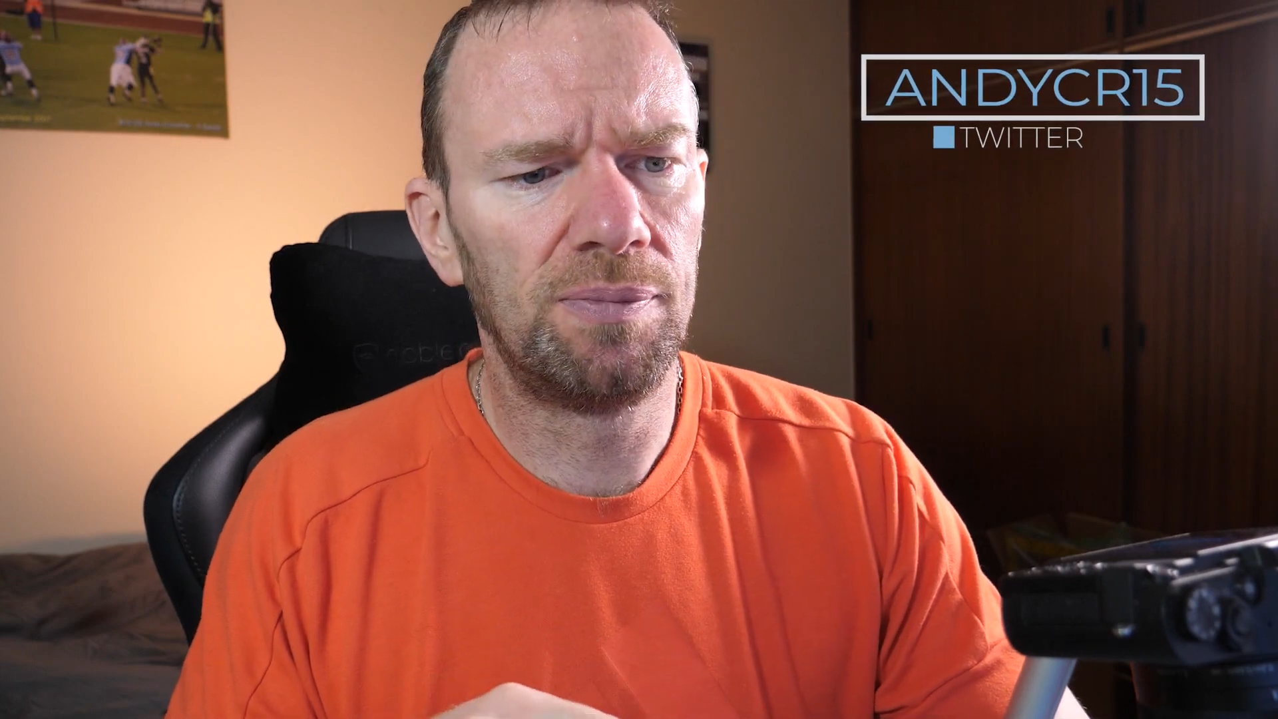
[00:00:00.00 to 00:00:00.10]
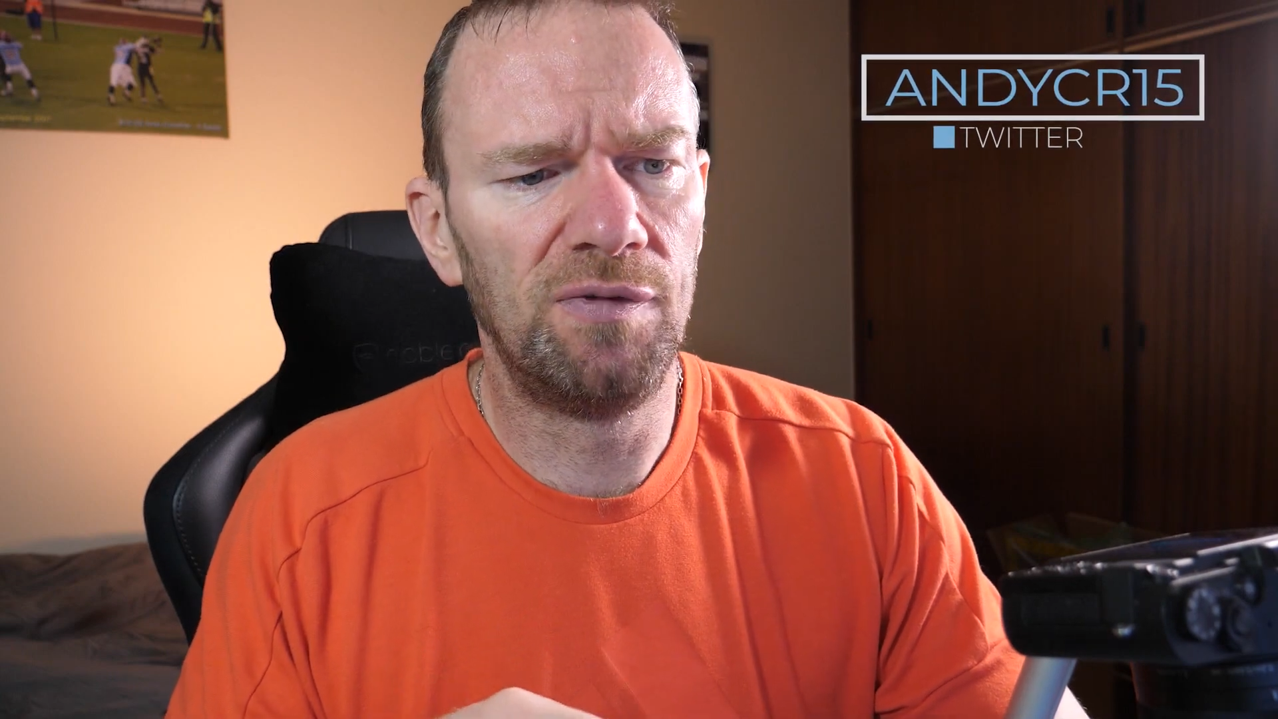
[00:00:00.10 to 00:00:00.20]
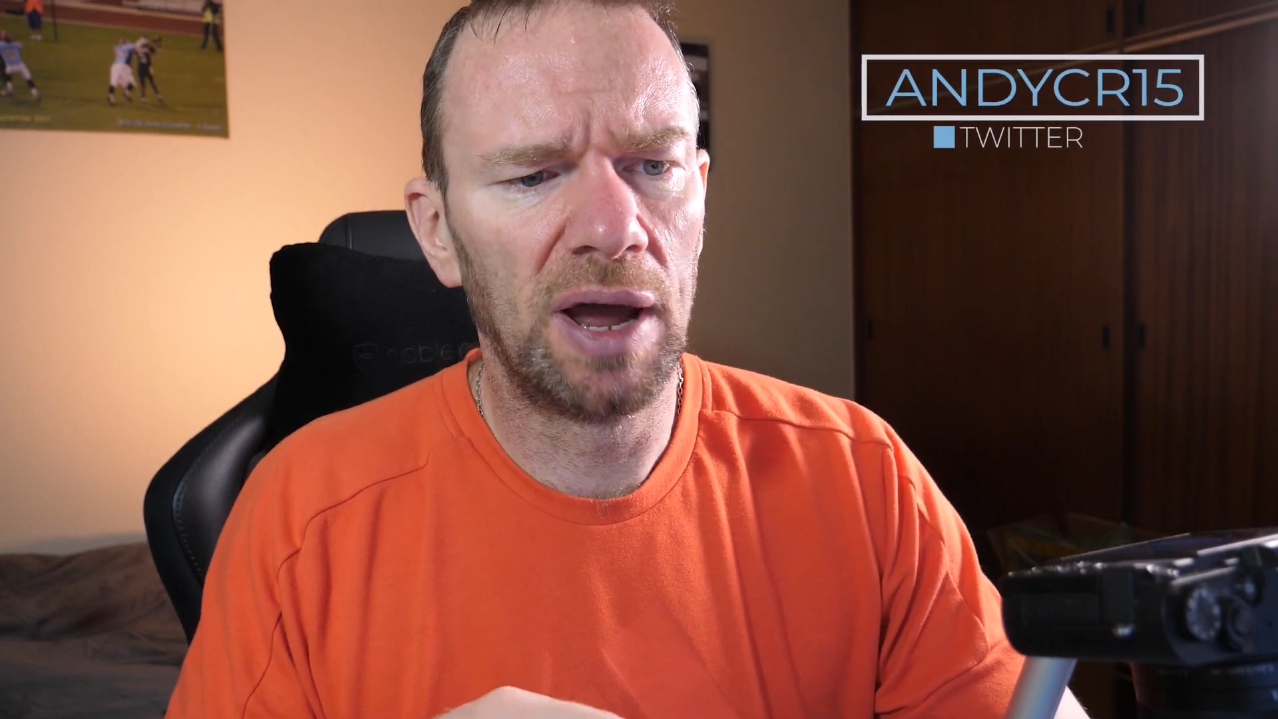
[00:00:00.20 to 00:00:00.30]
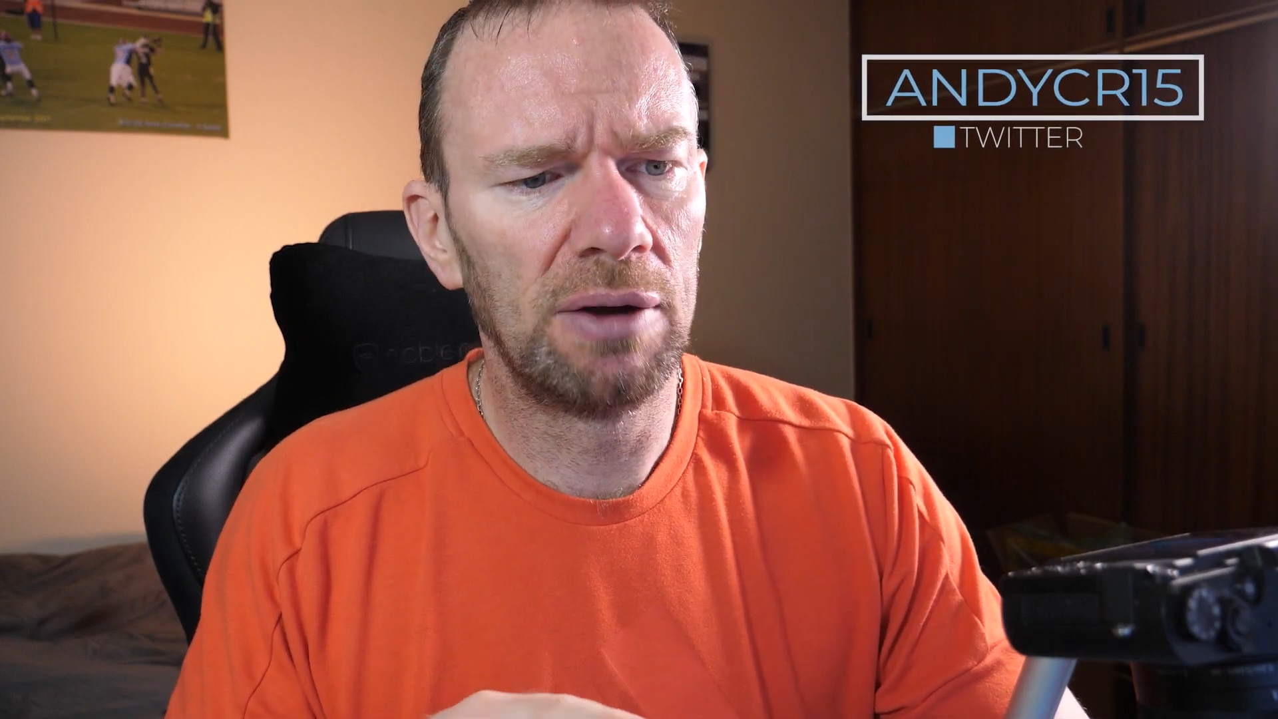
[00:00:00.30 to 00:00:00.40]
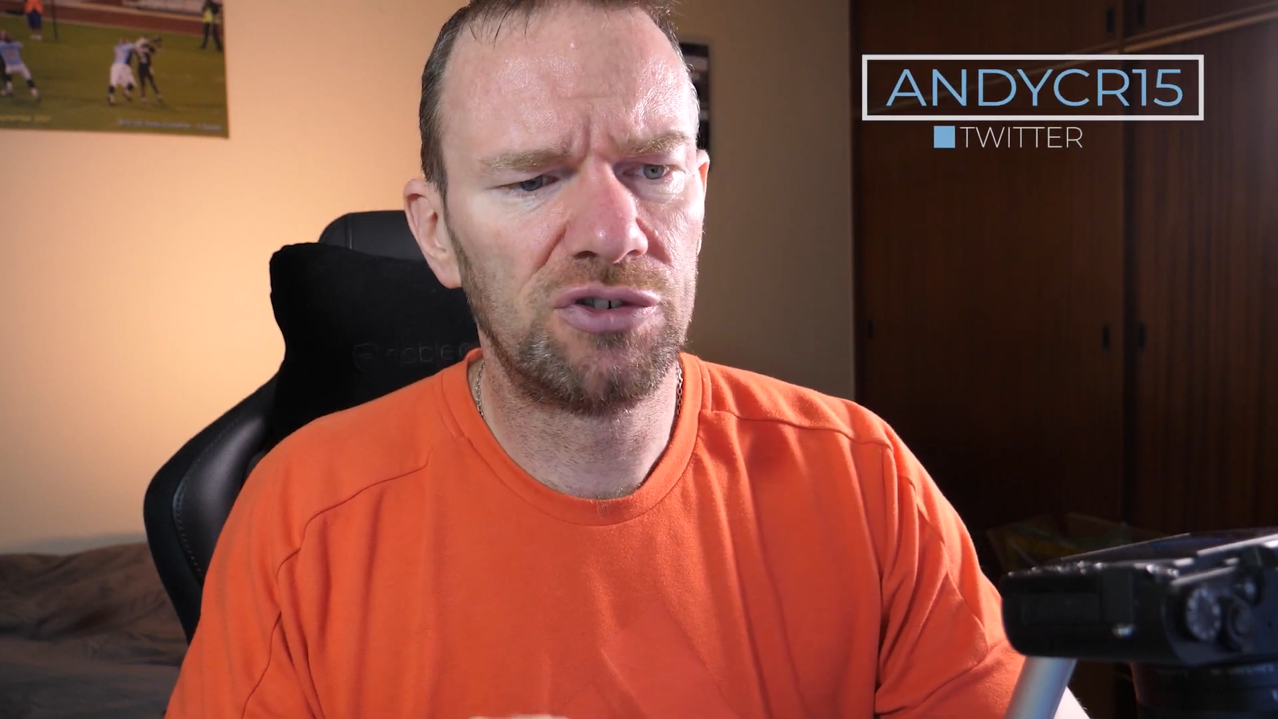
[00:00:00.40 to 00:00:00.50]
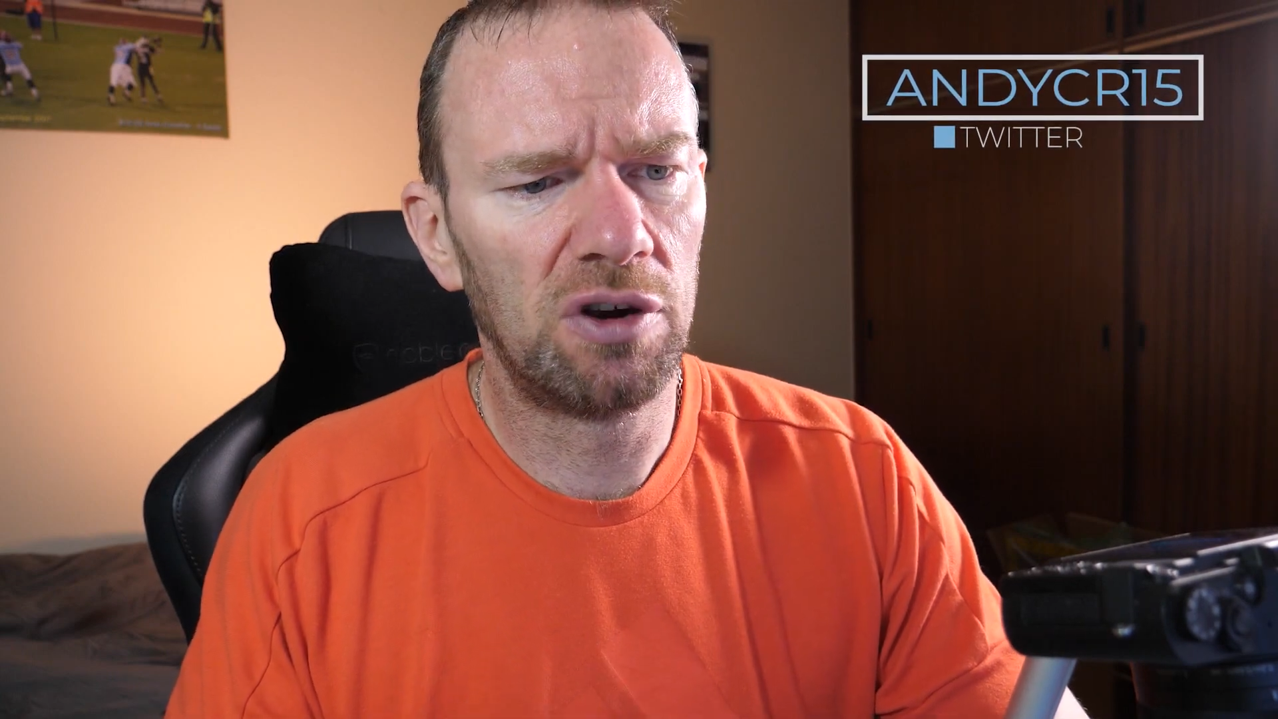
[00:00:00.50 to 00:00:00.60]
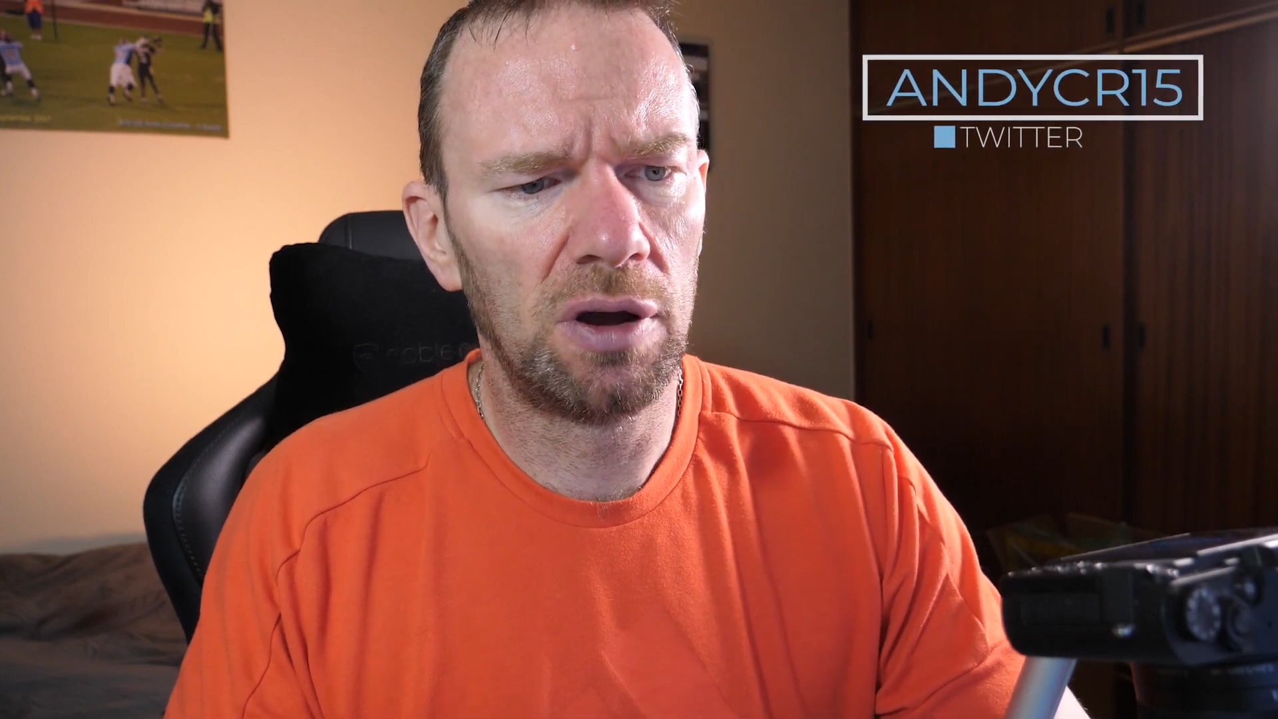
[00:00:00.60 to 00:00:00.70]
voucher,